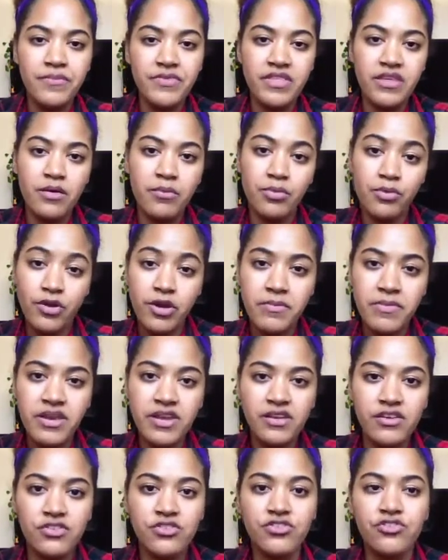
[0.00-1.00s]
the
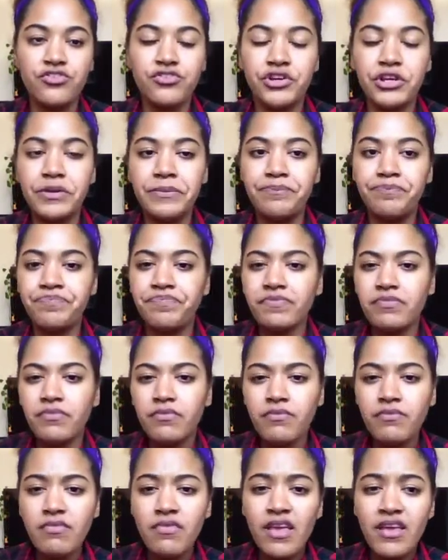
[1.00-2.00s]
employment industry.
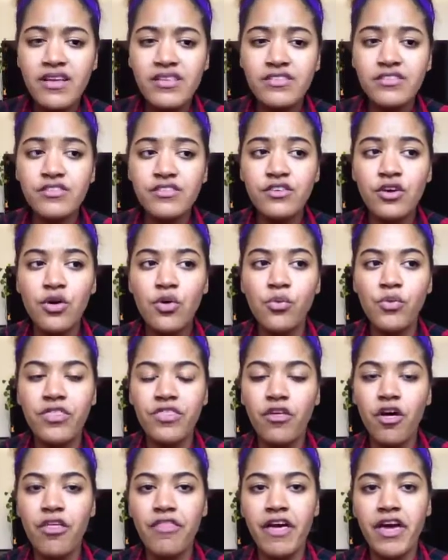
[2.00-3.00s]
And so
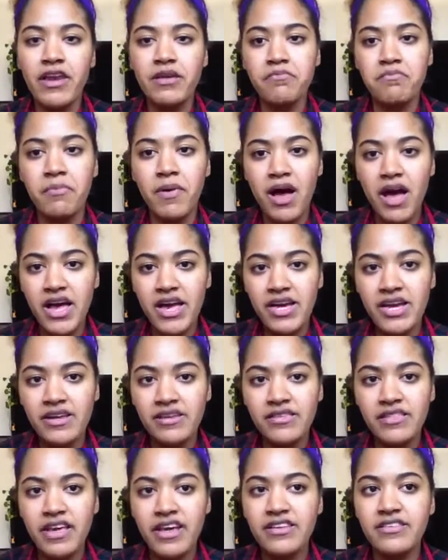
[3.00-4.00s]
with all that in
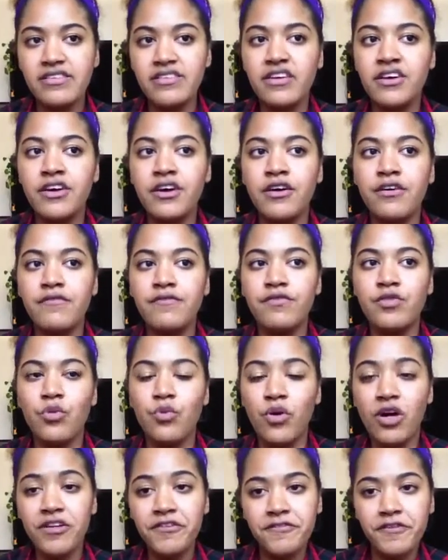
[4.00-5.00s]
mind, the idea of the
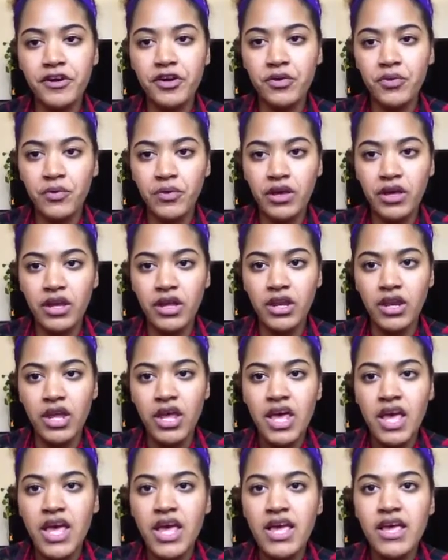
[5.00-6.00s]
welfare queen
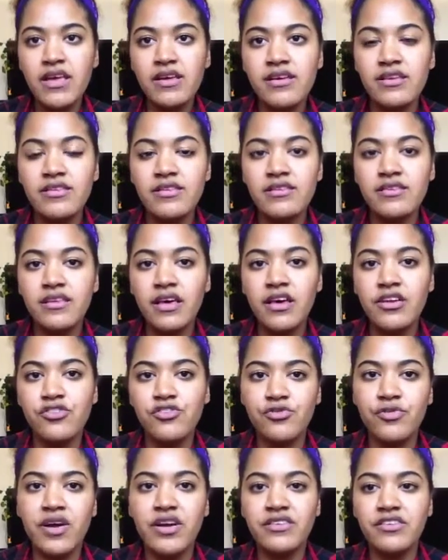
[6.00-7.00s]
is a
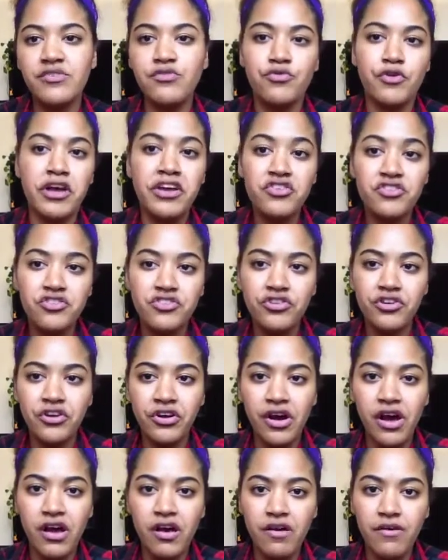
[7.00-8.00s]
direct
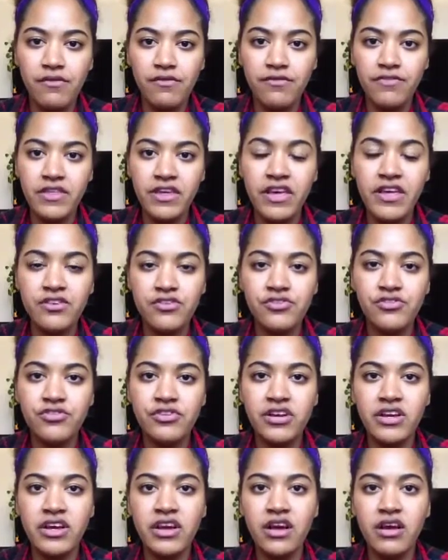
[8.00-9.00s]
erasure of the
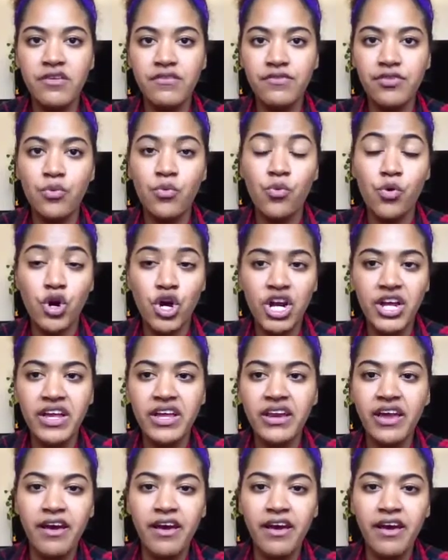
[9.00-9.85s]
history of the work and